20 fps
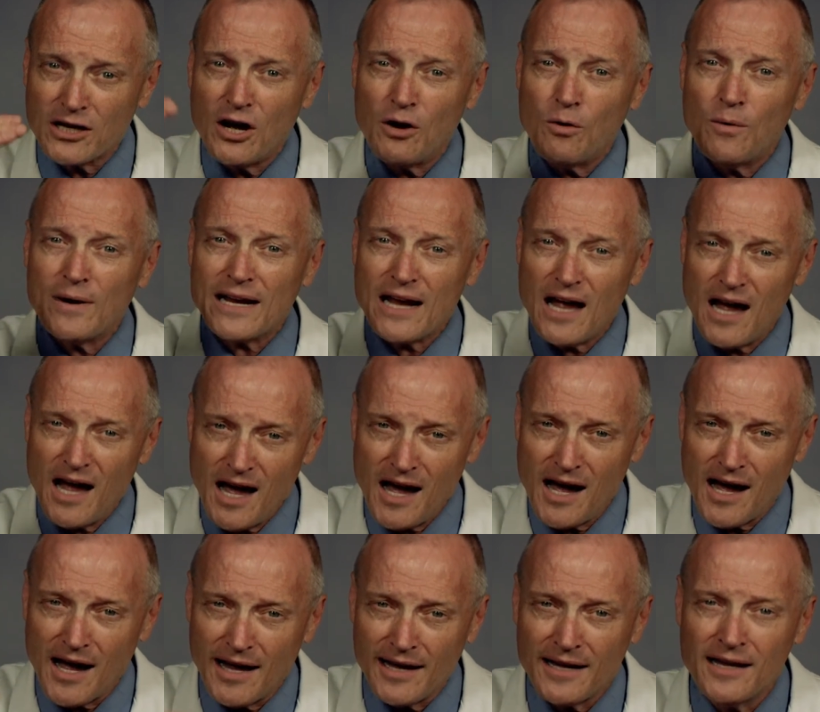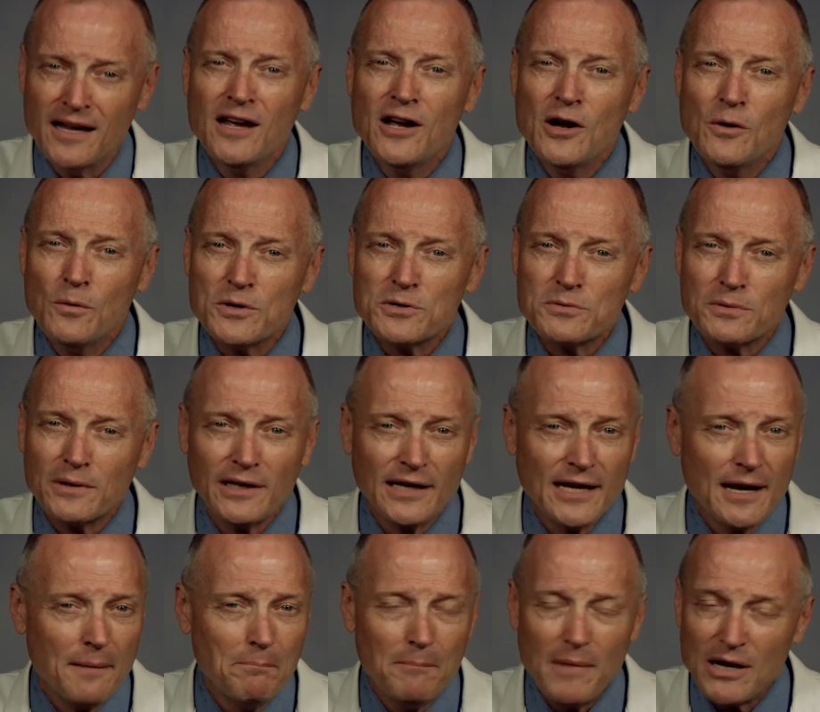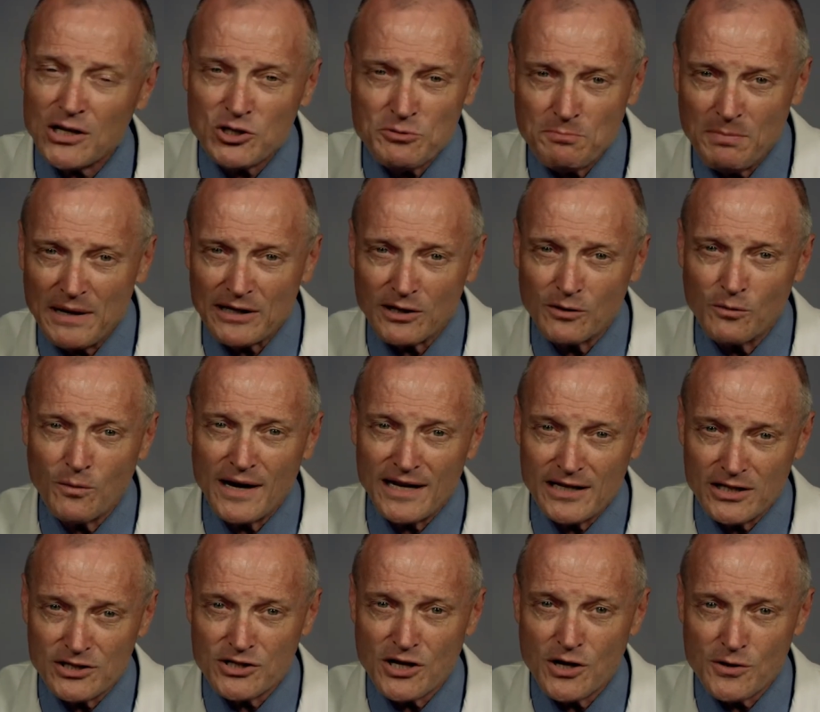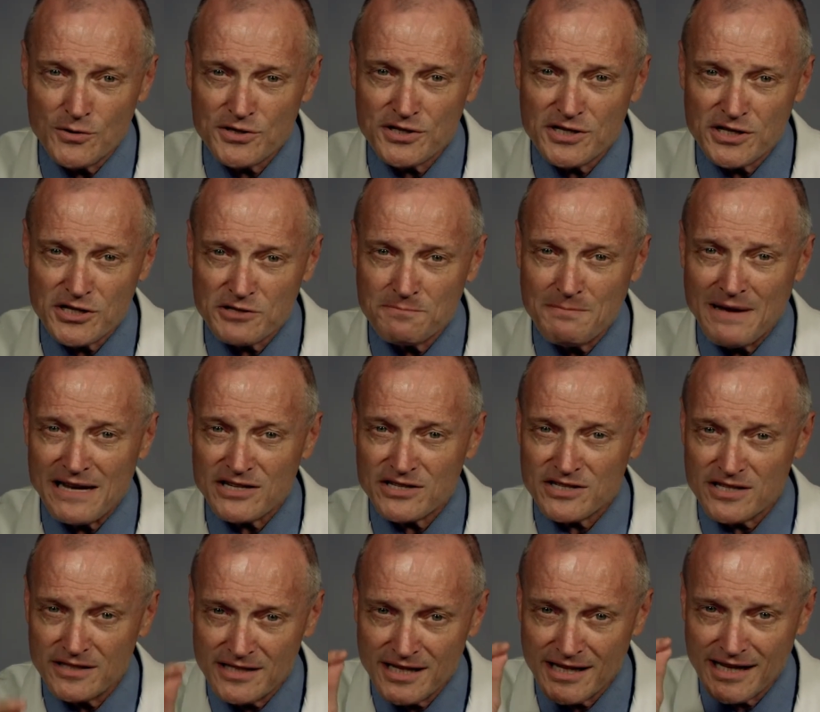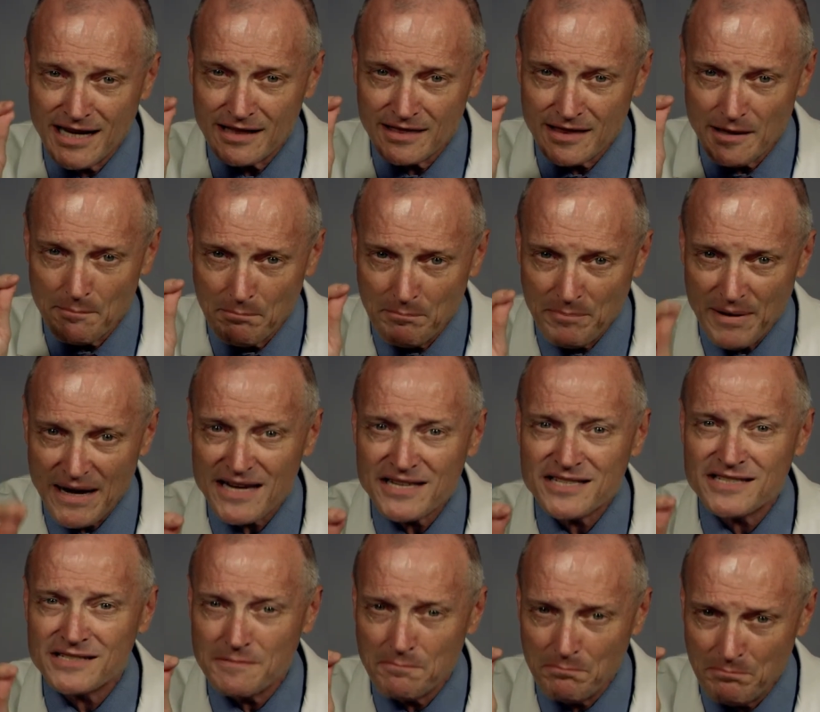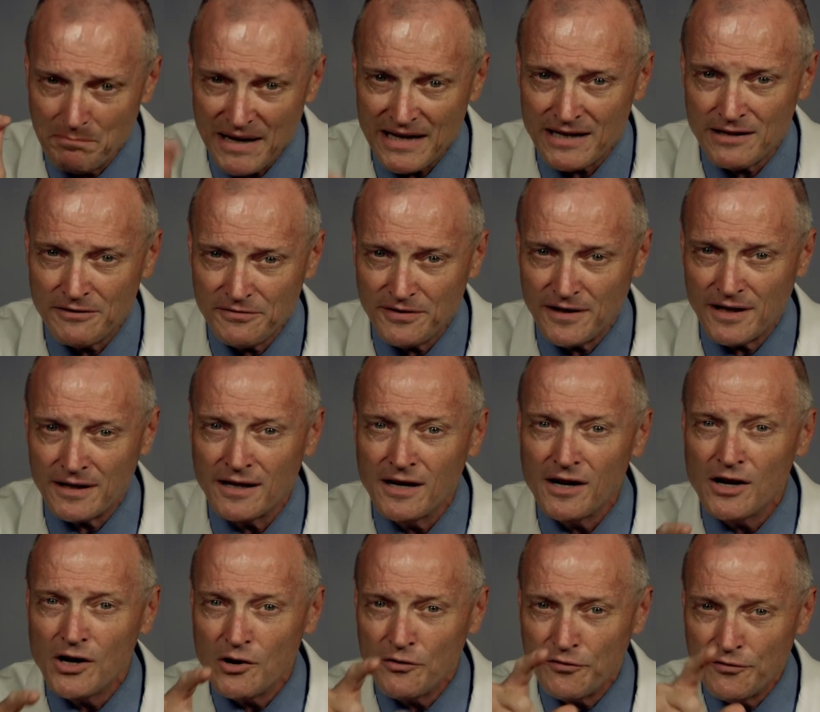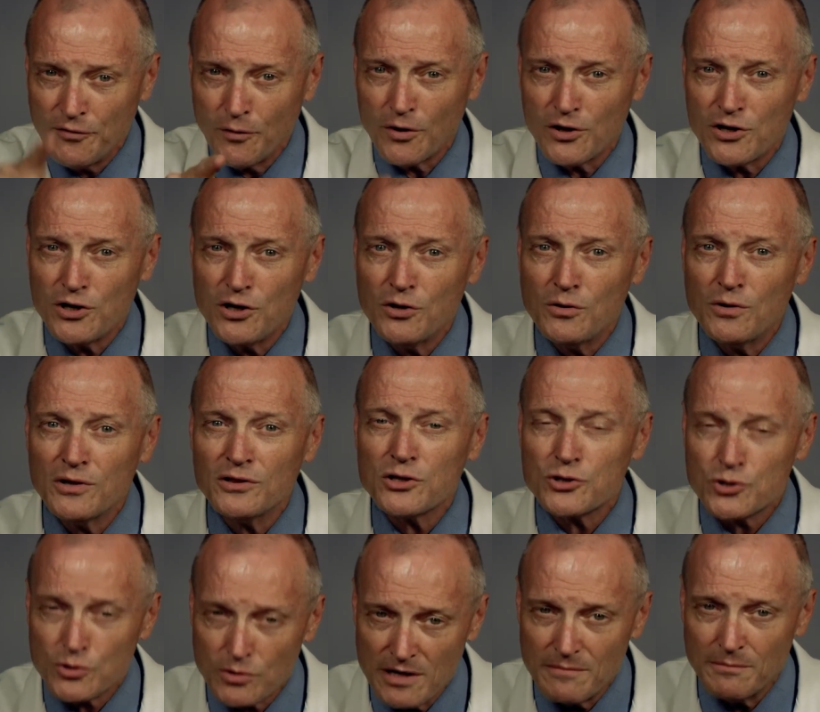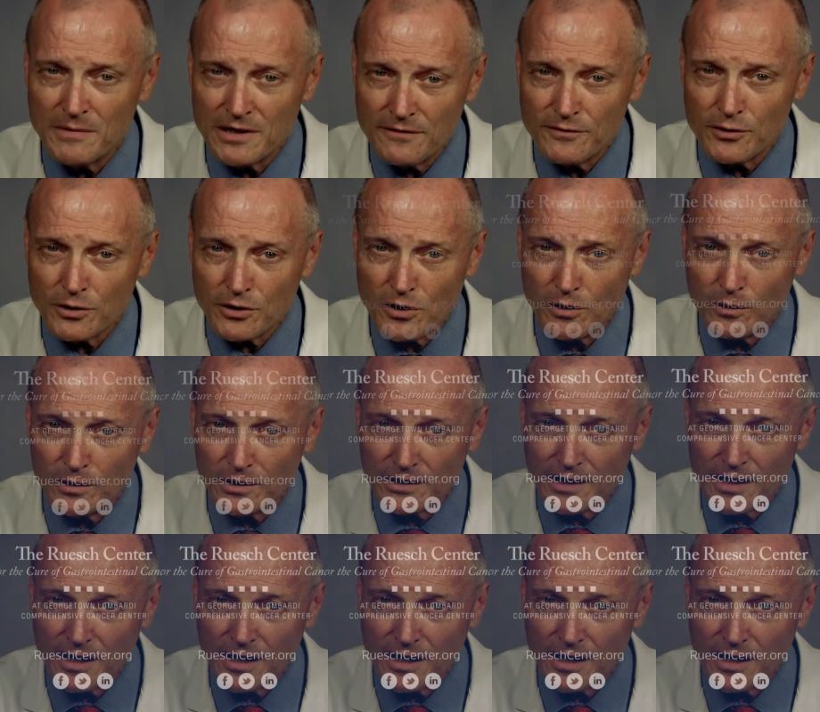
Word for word: going high was really a much better way to dose this medicine to get the best benefit for you in the treatment of your colon